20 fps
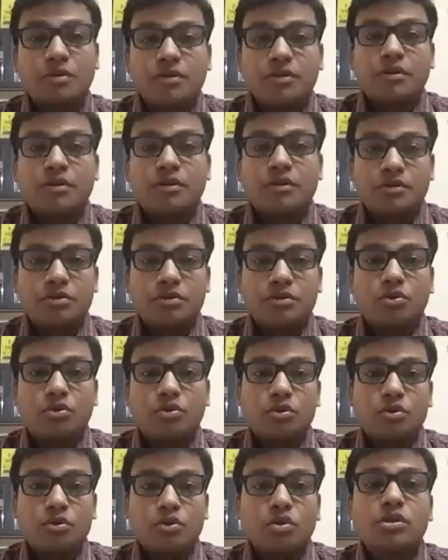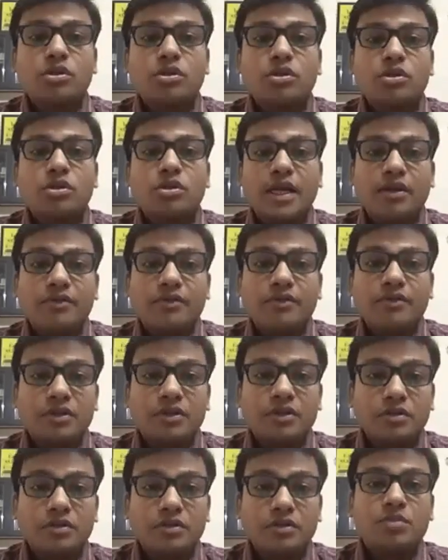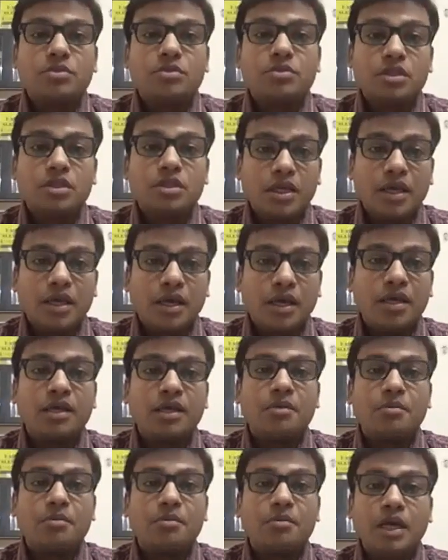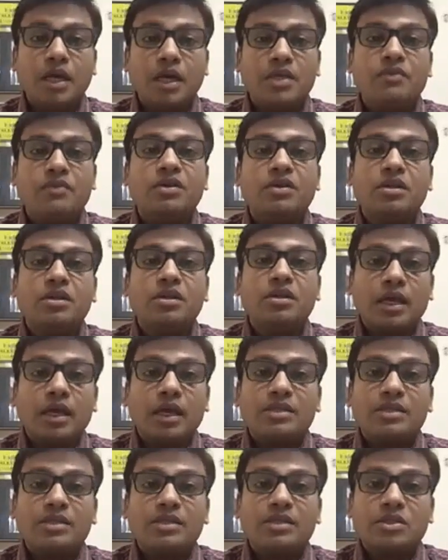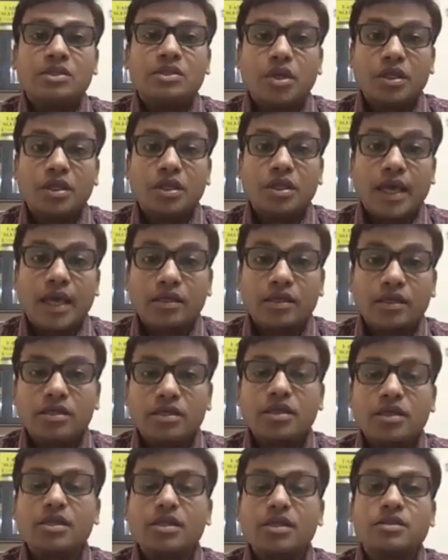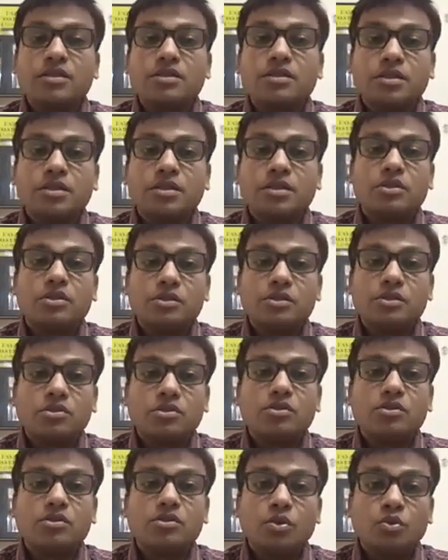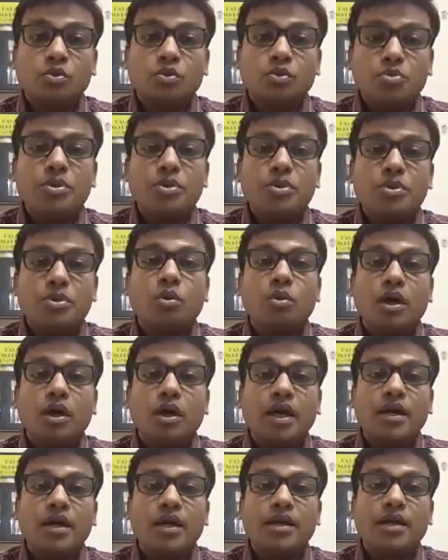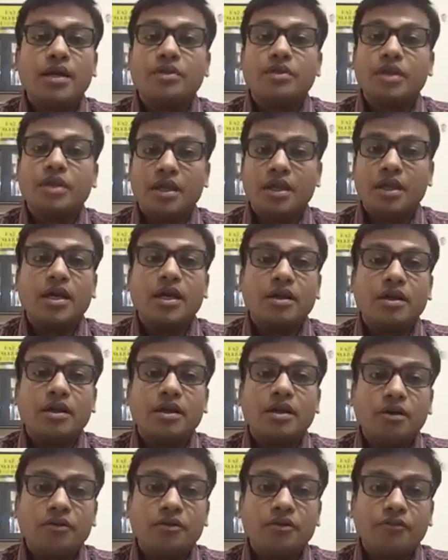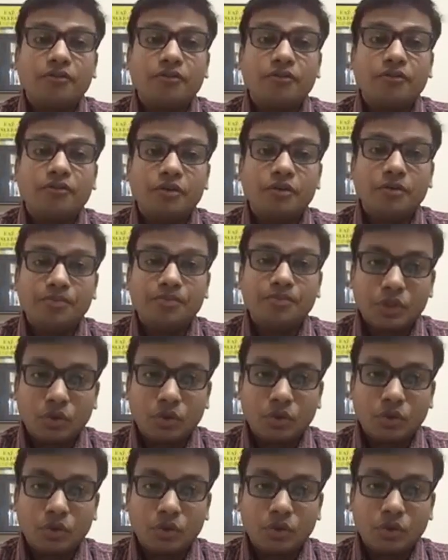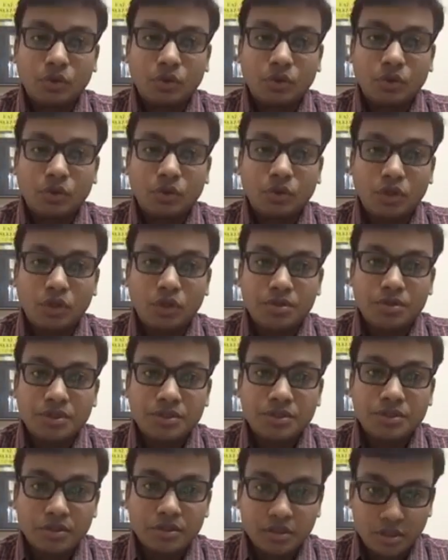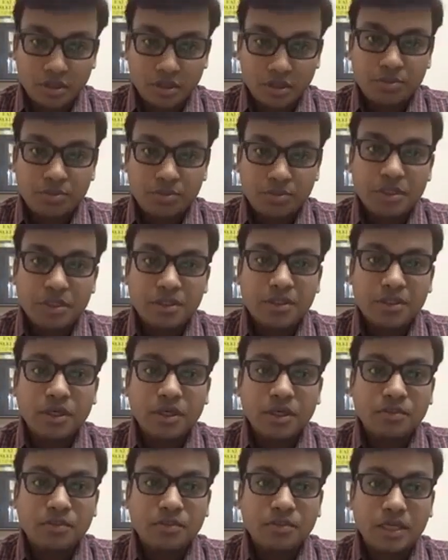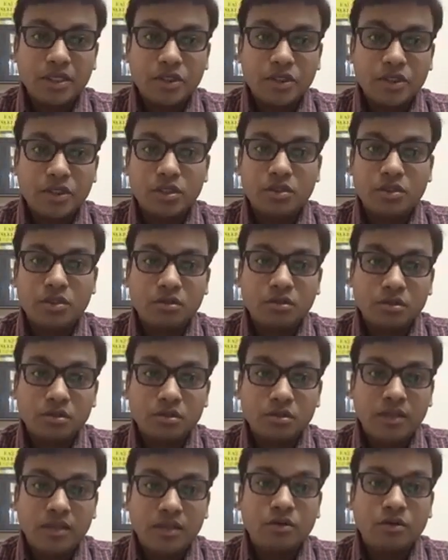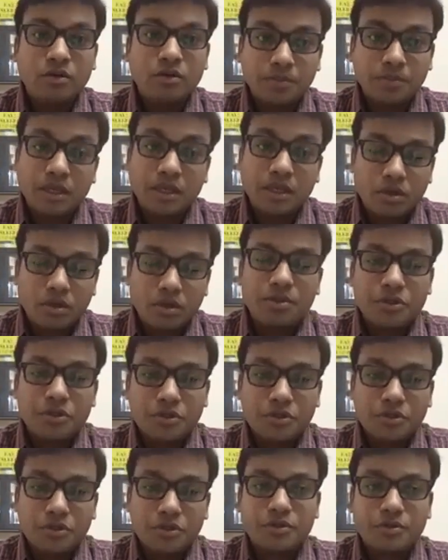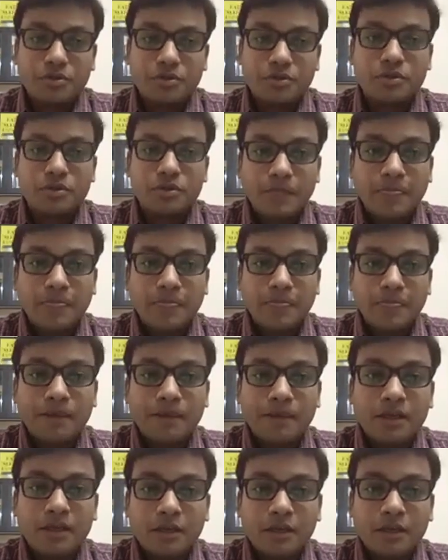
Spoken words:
So those kind of systems in the AI, by even considering the external systems also, would be required in any kind of collaboration system, especially the supply chain or supplier collaboration systems.